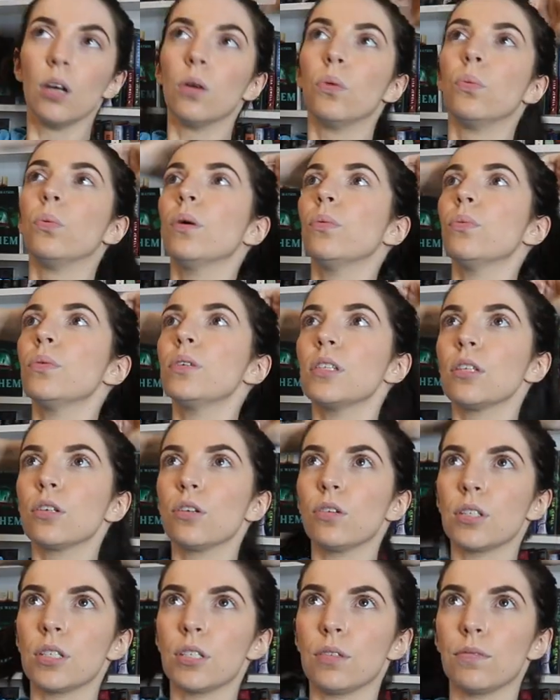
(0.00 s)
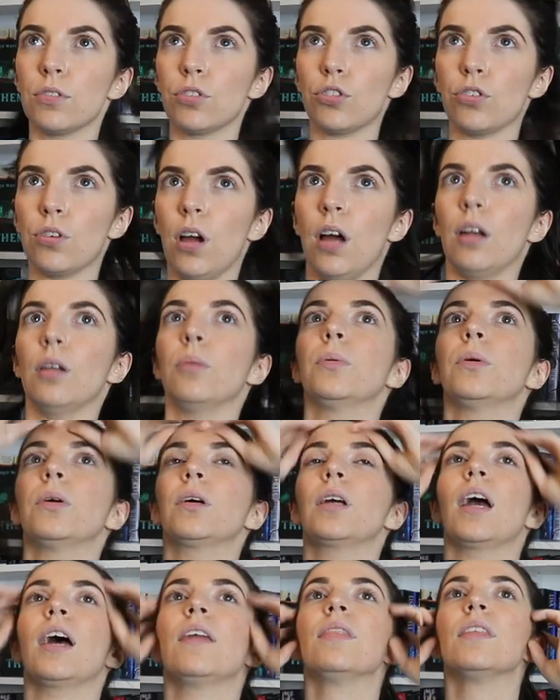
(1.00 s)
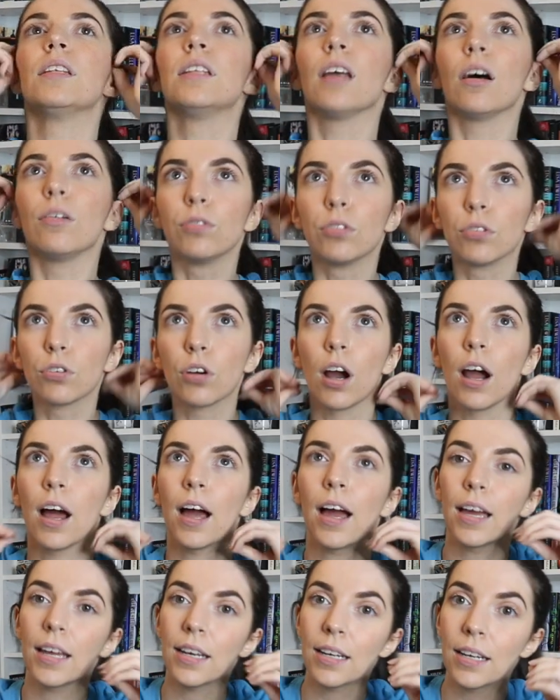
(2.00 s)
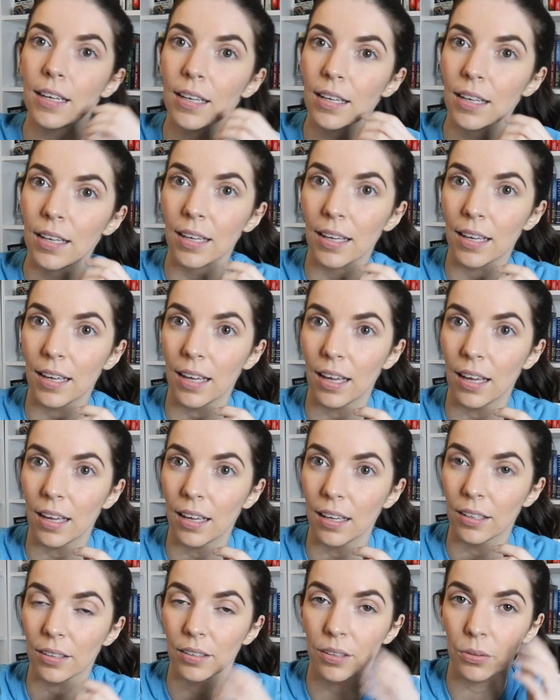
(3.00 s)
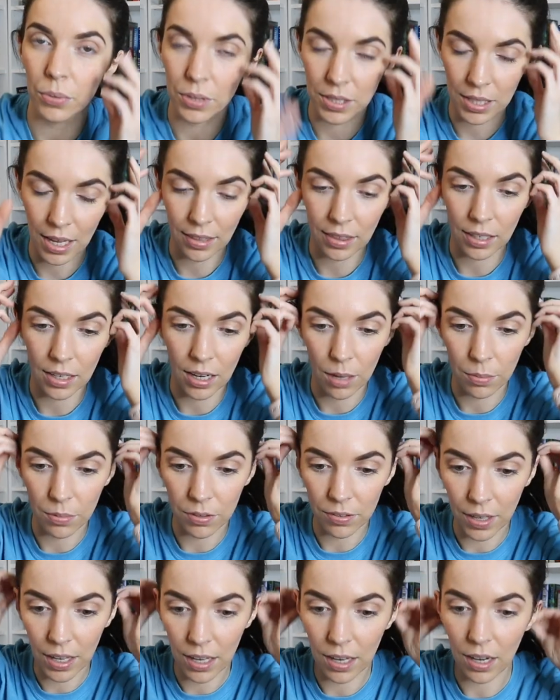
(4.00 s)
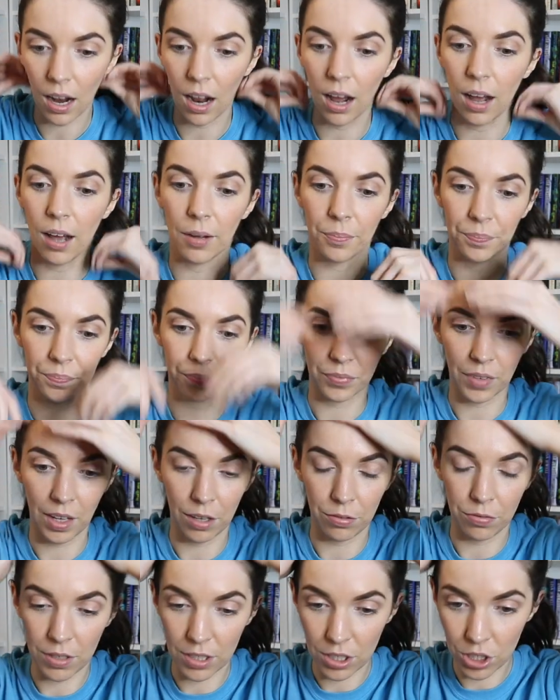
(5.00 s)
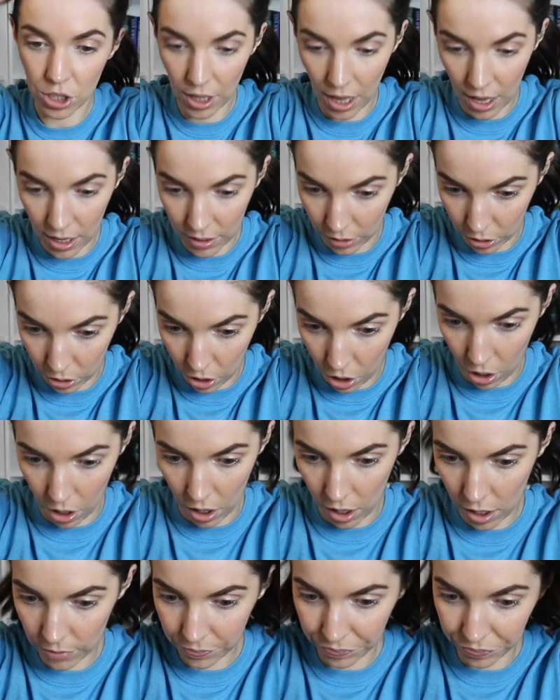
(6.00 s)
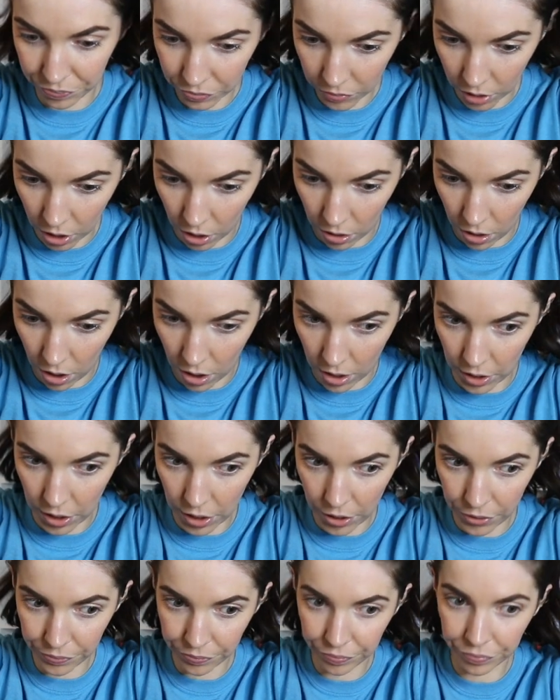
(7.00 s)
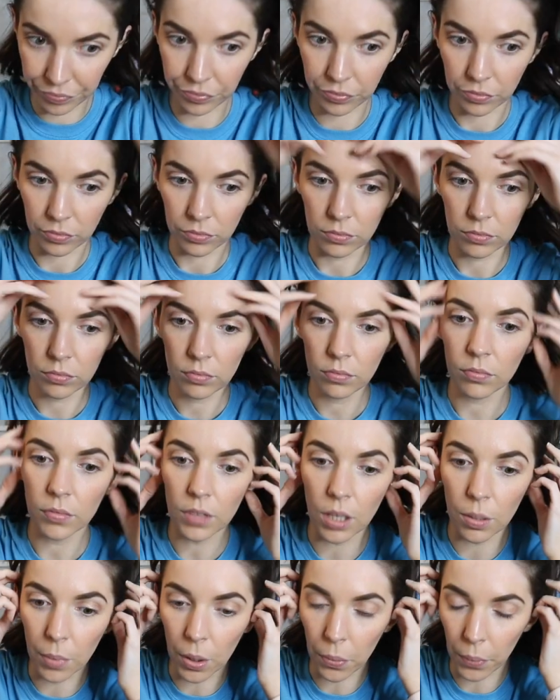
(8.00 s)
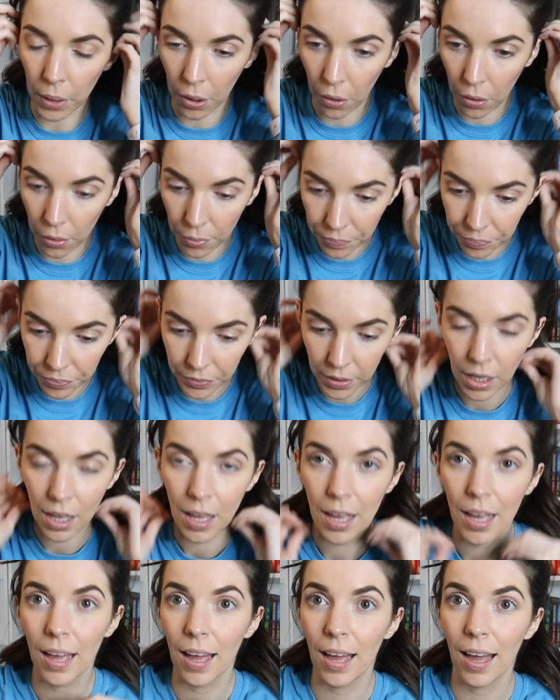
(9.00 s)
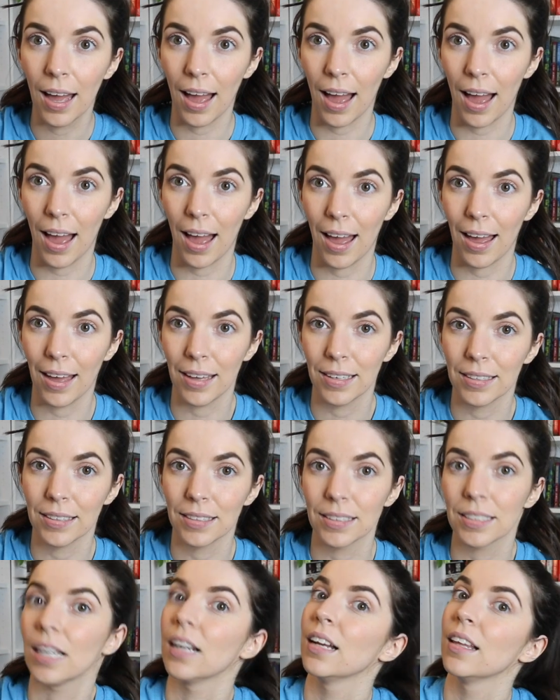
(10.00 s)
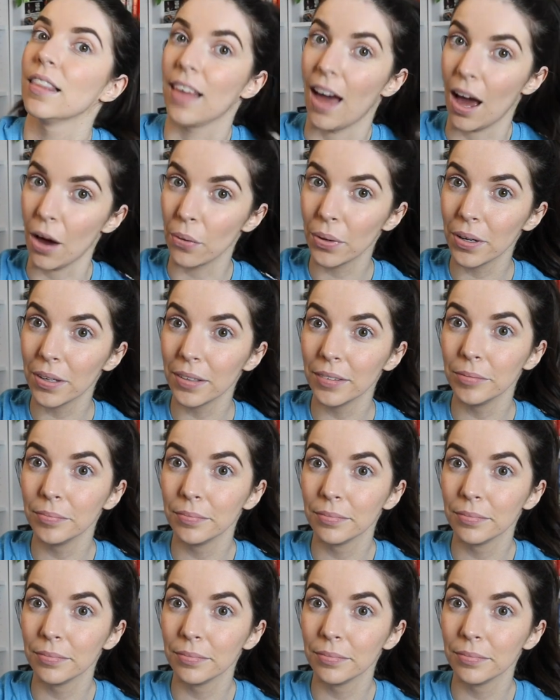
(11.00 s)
what was the Christopher Triana book? And the Devil Cried? Was that the name of it? I finished that in the car on audio on my way home. And that one,